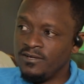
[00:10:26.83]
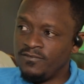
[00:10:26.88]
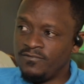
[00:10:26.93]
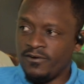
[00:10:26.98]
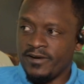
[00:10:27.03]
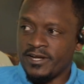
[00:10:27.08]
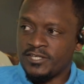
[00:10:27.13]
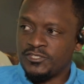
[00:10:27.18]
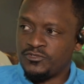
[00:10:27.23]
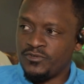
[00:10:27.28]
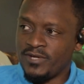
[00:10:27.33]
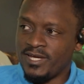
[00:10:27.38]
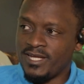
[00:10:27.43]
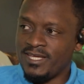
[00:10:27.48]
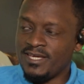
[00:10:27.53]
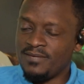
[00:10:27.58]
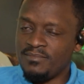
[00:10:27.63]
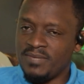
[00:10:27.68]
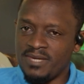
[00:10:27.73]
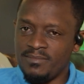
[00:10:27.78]
Forex
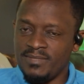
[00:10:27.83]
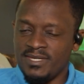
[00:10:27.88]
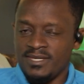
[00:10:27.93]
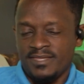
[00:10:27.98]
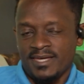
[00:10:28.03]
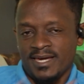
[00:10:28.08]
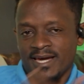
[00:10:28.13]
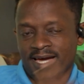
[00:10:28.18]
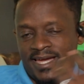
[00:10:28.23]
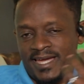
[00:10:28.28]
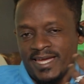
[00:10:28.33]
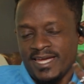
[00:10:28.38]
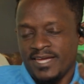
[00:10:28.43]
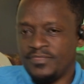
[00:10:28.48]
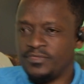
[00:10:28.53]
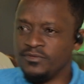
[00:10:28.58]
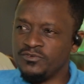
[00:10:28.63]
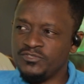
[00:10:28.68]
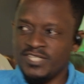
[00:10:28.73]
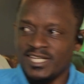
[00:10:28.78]
trading? Maybe they are
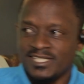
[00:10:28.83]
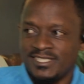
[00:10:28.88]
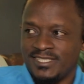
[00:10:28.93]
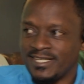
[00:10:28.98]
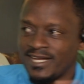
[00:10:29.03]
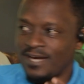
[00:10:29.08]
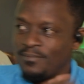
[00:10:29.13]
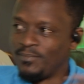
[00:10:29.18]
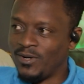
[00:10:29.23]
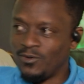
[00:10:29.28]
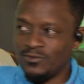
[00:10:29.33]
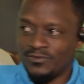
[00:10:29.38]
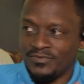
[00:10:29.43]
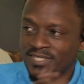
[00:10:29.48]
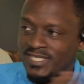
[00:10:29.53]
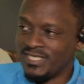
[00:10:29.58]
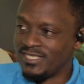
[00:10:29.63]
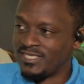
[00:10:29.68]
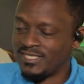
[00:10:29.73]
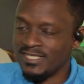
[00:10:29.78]
enthusiastic about
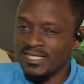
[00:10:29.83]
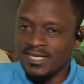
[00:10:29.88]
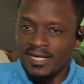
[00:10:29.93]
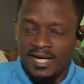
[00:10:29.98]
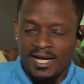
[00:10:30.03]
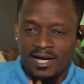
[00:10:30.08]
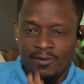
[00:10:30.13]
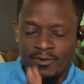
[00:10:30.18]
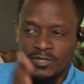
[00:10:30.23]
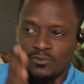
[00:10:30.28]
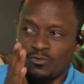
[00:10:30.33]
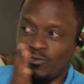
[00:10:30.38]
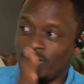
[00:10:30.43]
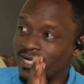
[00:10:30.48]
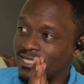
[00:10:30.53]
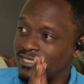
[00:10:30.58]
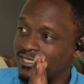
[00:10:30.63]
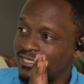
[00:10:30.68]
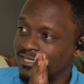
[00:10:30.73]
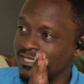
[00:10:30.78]
this, how it
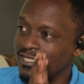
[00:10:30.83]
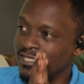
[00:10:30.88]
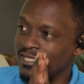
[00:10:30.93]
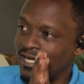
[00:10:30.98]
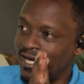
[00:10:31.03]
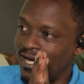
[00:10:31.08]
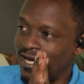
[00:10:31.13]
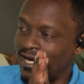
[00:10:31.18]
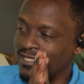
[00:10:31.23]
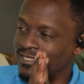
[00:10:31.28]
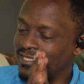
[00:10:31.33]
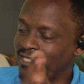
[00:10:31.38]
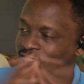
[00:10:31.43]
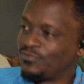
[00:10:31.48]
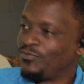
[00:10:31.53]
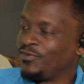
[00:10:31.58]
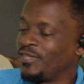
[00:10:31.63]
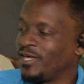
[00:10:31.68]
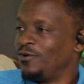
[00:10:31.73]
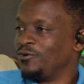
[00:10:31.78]
works,
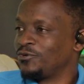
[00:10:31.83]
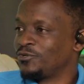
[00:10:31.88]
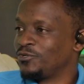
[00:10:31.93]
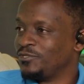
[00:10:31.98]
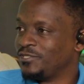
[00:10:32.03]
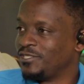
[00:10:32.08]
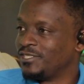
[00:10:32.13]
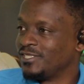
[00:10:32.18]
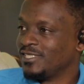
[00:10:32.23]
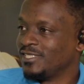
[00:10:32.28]
just for their own good.